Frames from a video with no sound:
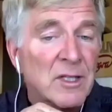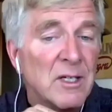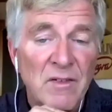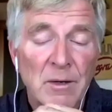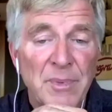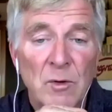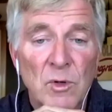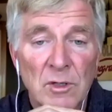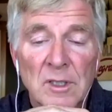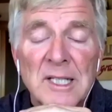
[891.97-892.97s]
in the
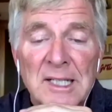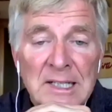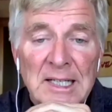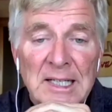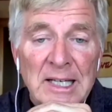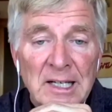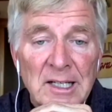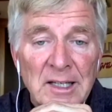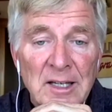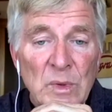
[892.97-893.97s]
developing world.
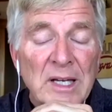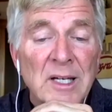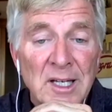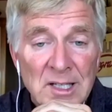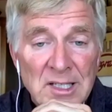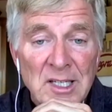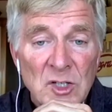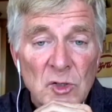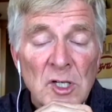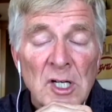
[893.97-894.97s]
And then we can
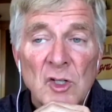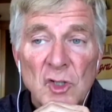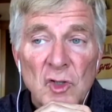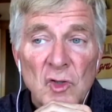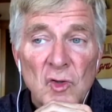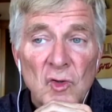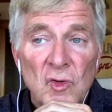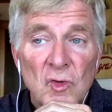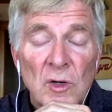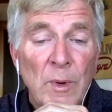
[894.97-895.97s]
continue
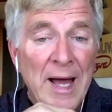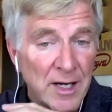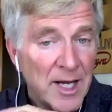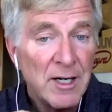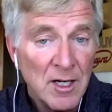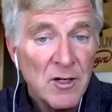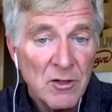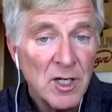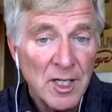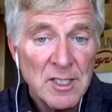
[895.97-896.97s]
to eradicate
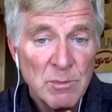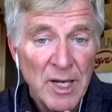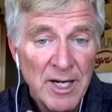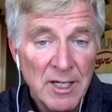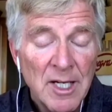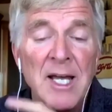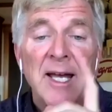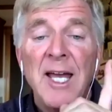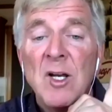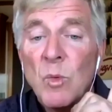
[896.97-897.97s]
hunger on this planet.
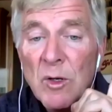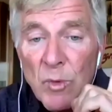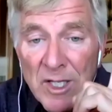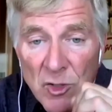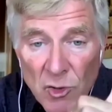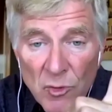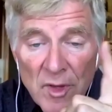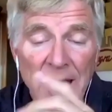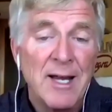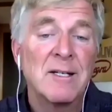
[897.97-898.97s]
And when we
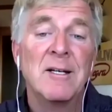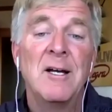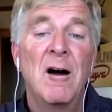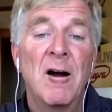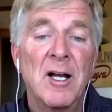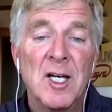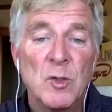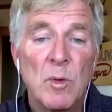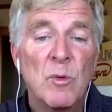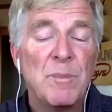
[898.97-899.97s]
do that, our
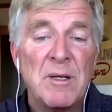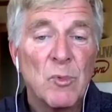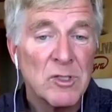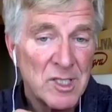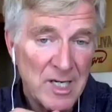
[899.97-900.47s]
country will be more